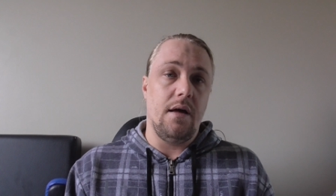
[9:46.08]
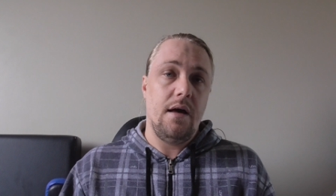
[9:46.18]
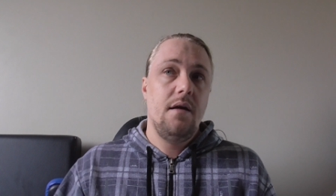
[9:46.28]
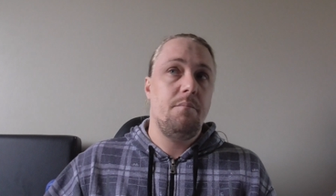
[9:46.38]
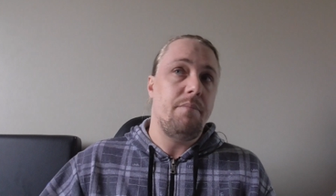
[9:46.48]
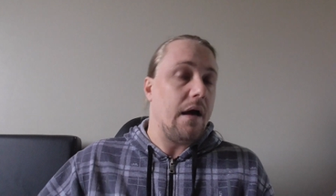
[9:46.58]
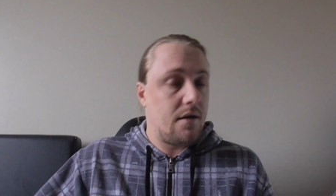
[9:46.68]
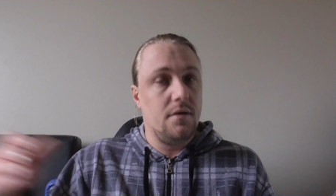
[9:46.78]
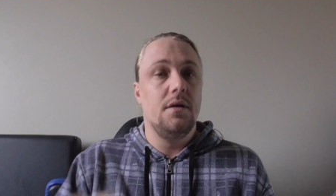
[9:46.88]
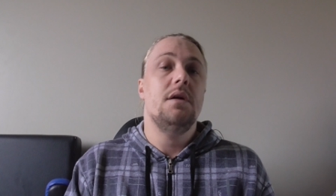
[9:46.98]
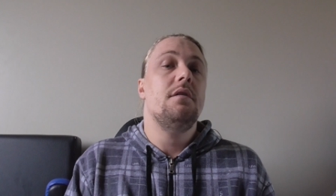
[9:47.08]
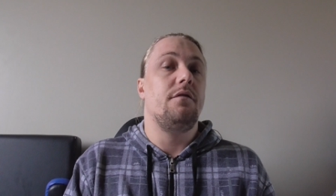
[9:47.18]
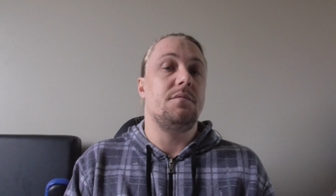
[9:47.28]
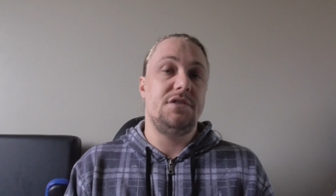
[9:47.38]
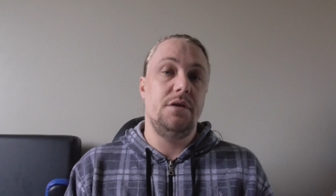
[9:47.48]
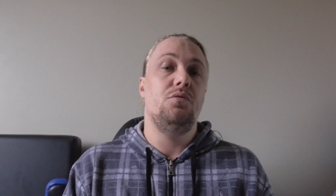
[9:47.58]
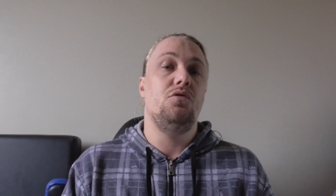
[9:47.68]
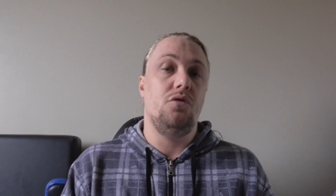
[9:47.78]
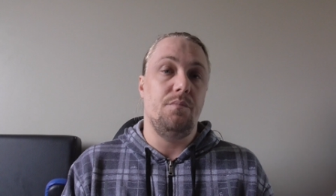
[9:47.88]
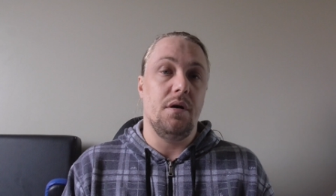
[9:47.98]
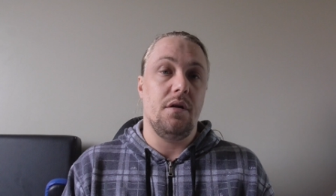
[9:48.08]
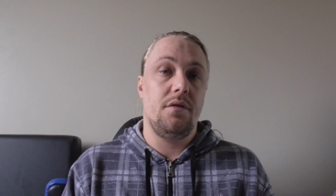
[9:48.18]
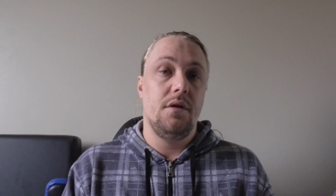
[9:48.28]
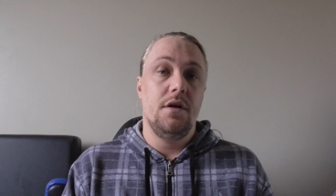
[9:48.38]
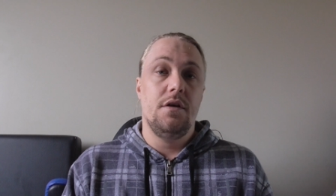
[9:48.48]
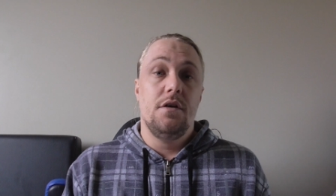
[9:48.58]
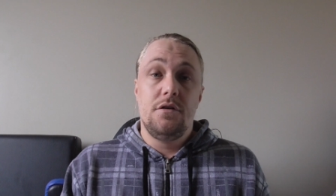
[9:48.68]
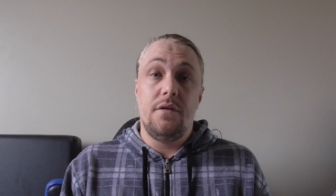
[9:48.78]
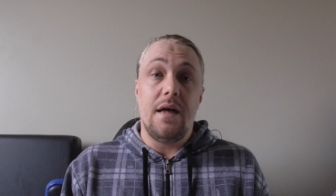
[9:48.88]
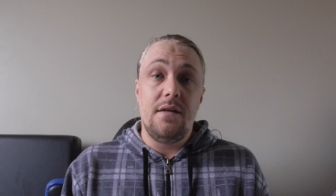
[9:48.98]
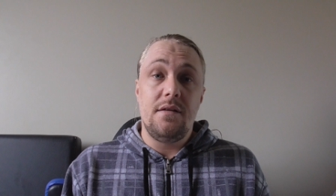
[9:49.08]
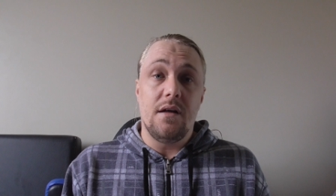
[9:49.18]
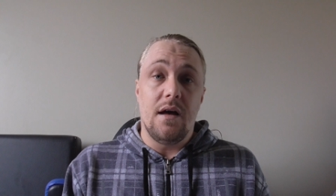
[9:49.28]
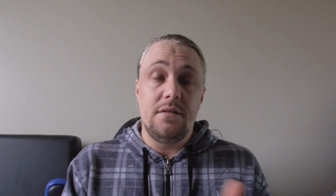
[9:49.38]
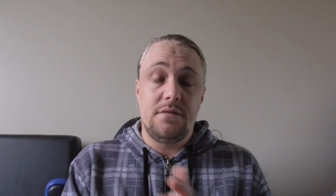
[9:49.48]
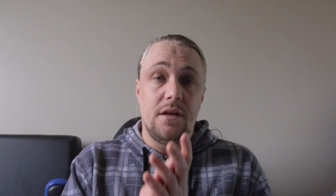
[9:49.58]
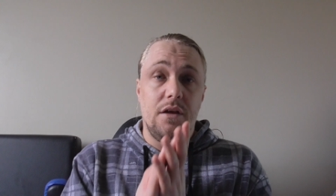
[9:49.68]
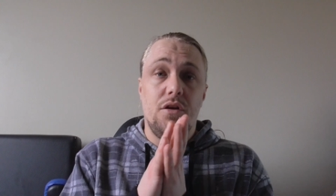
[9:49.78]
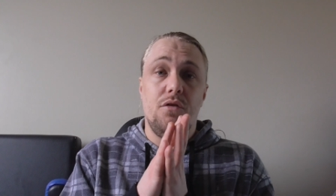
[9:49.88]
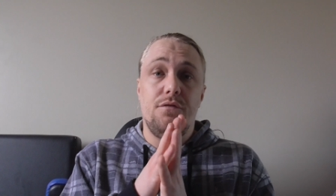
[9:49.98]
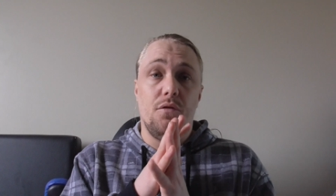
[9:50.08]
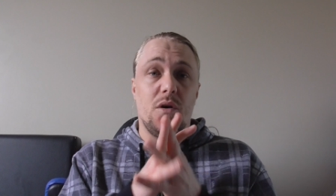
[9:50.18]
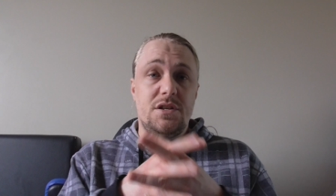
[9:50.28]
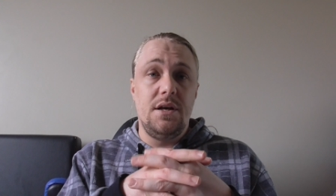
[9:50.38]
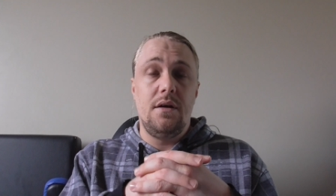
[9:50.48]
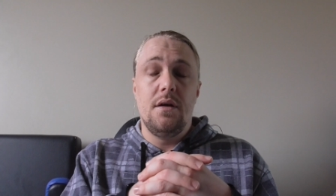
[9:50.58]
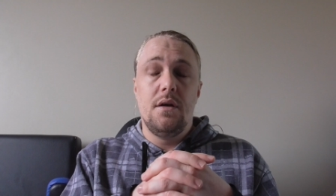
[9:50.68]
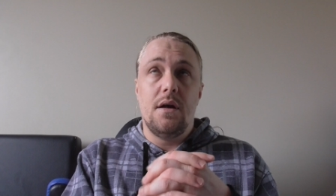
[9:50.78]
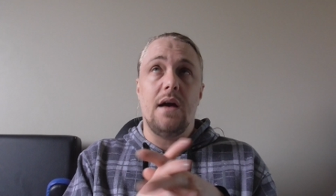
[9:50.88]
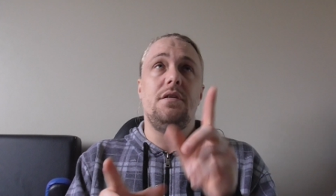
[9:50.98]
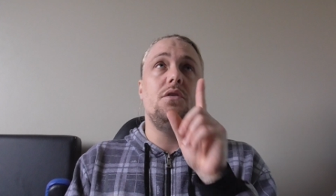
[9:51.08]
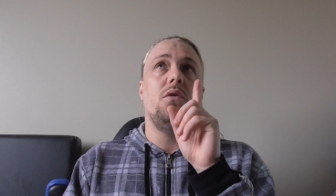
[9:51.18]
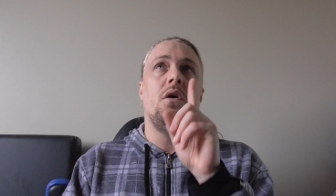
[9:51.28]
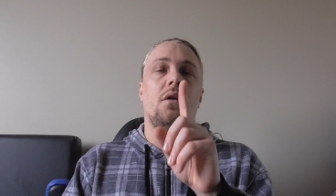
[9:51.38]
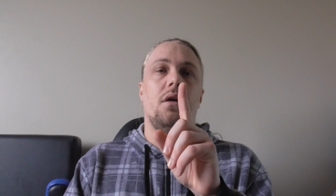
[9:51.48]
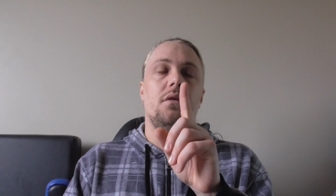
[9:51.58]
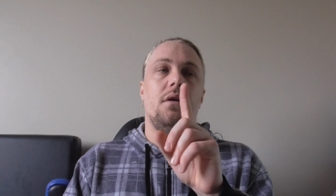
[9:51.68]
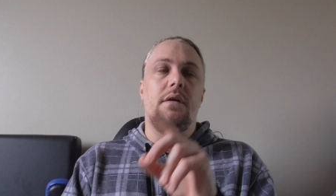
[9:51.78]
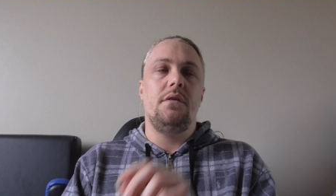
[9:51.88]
and back from Cebu to Perth. So that is it, guys. Thank you for watching. Actually, hold on.